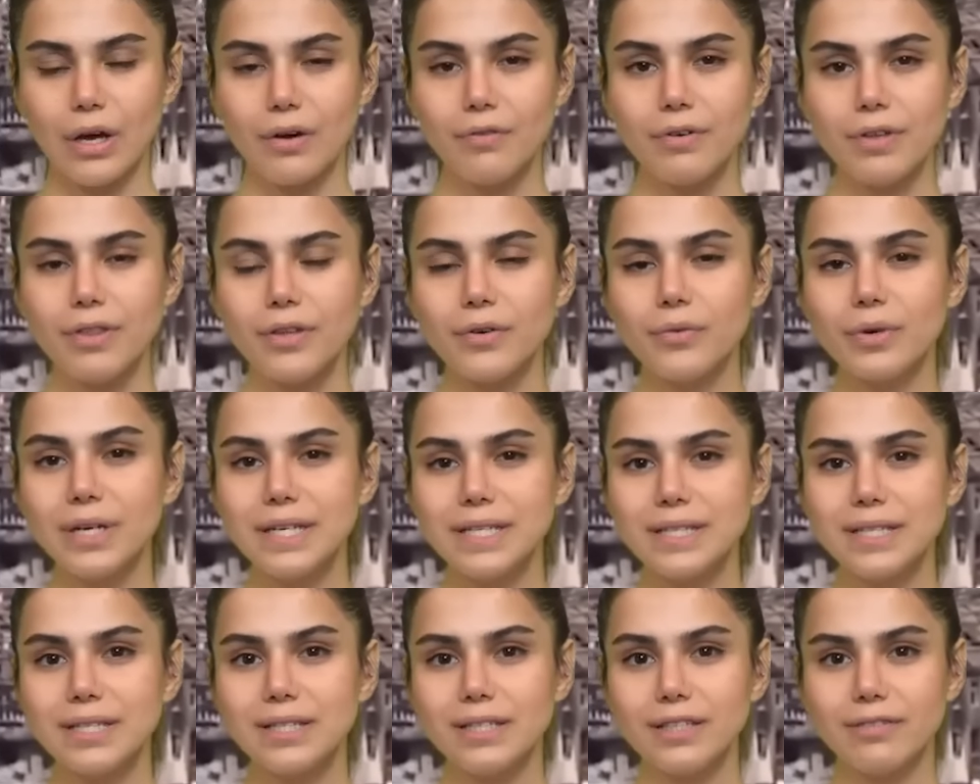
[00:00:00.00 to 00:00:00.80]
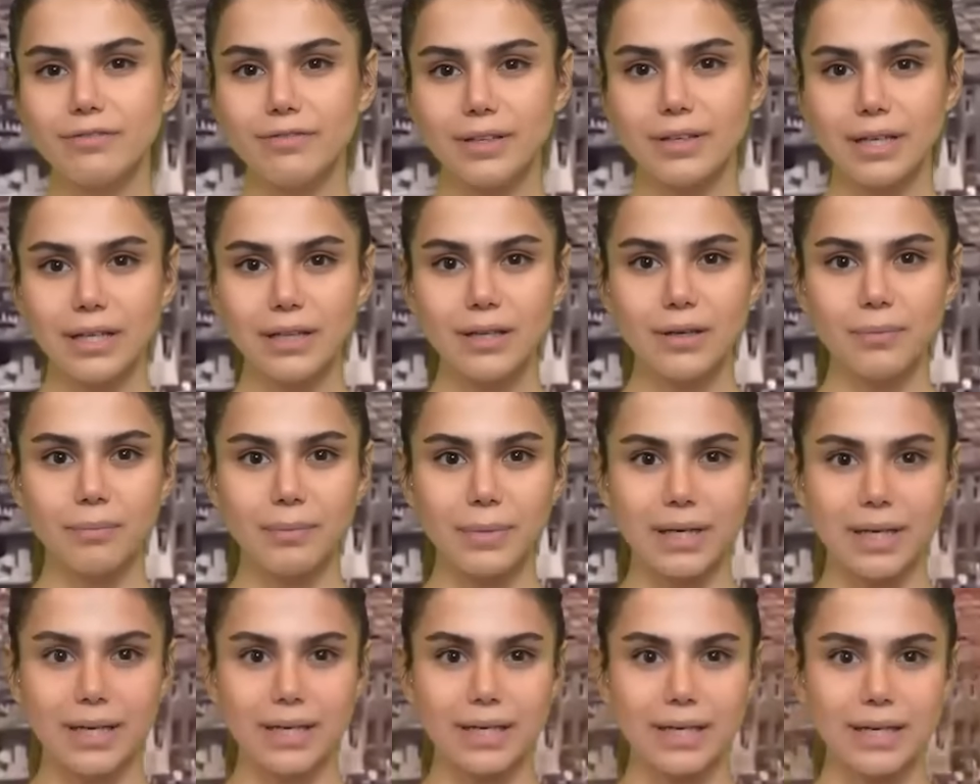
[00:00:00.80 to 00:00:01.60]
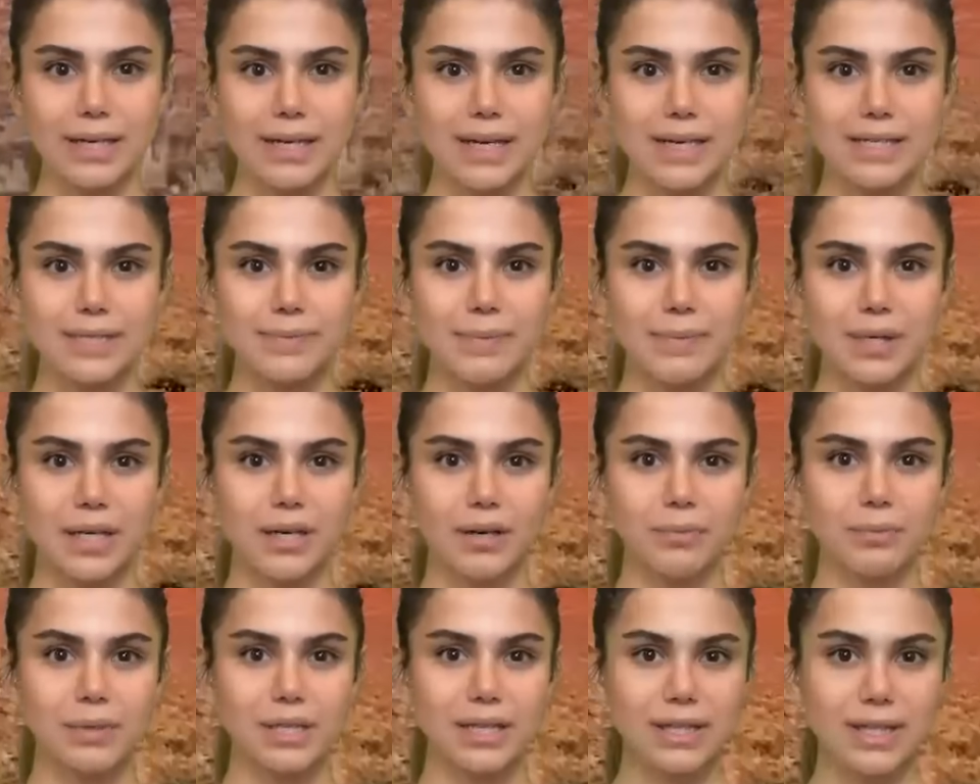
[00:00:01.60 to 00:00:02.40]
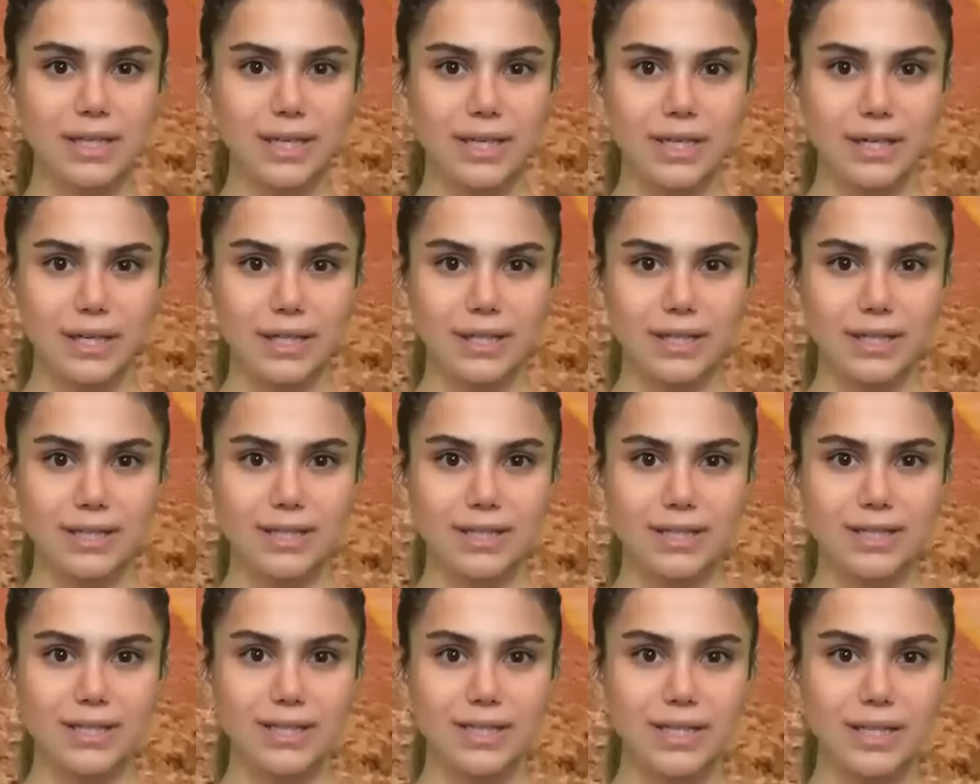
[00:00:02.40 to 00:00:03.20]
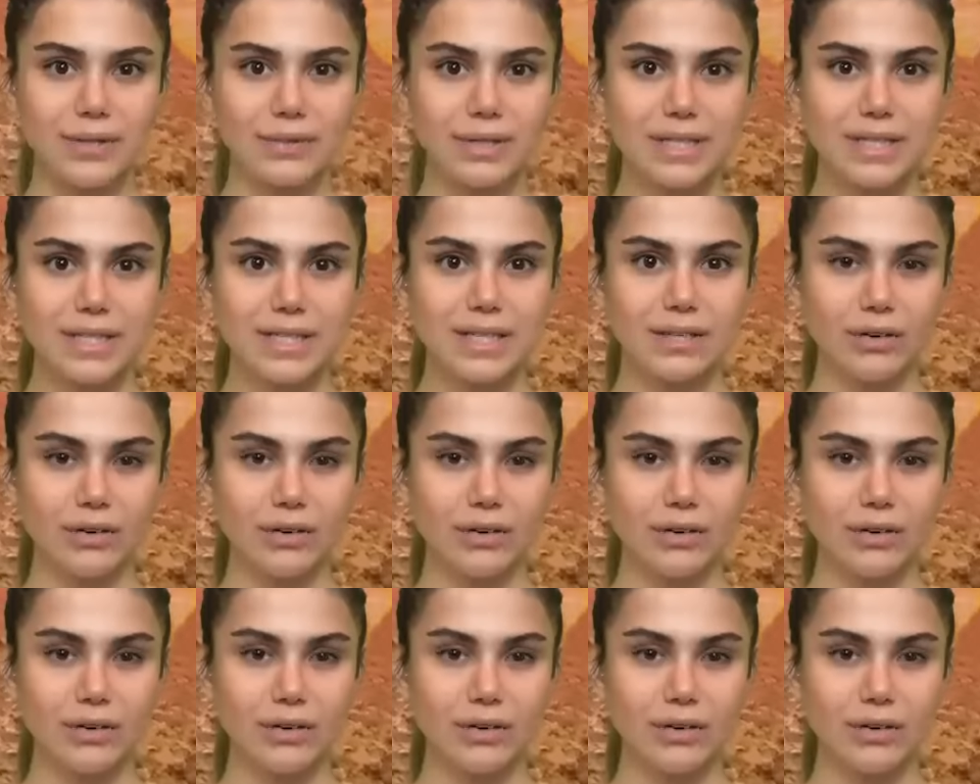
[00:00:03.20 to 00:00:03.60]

With the recent development, it has become clear that the secrecy